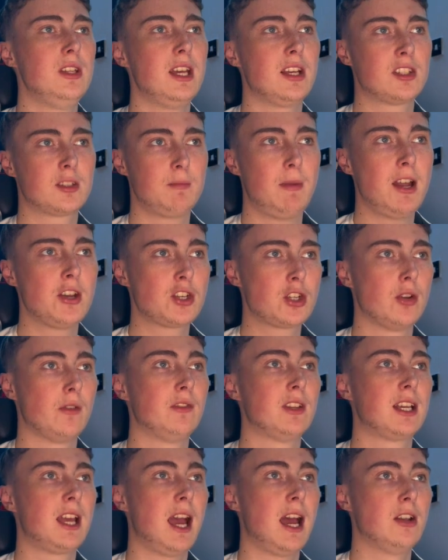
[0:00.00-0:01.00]
the expansion of
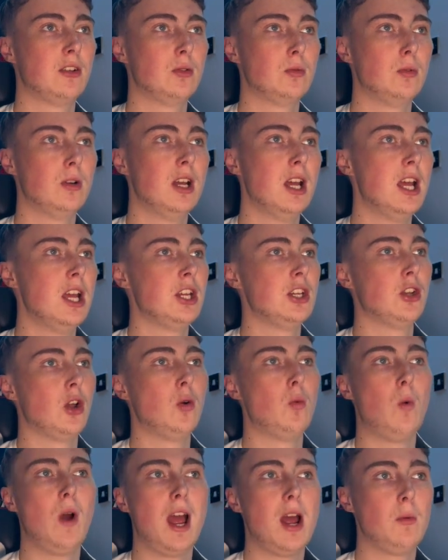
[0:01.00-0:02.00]
the candle,
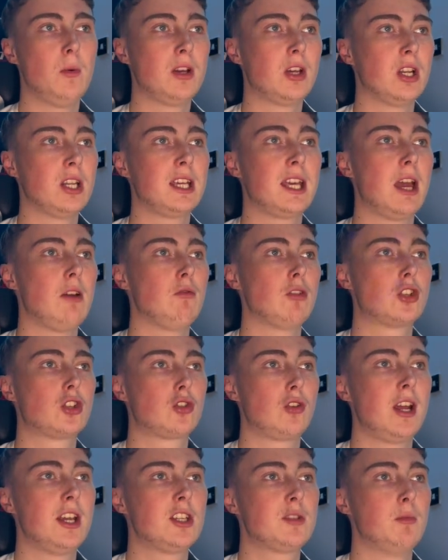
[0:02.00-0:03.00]
where we're going to get
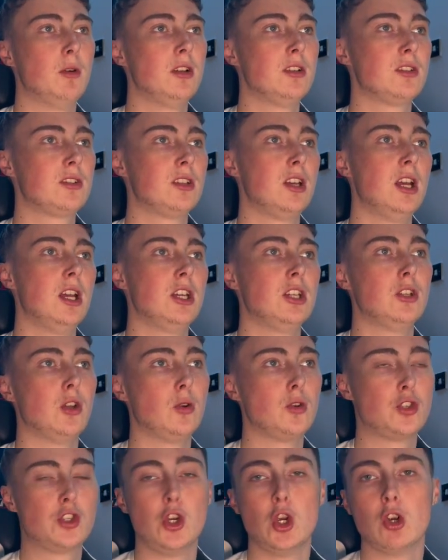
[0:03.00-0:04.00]
retracements,
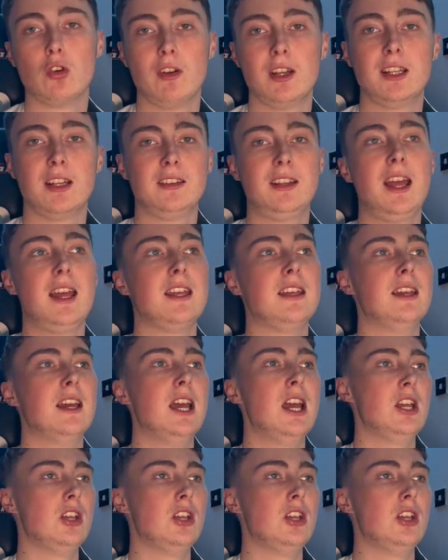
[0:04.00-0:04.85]
during the day.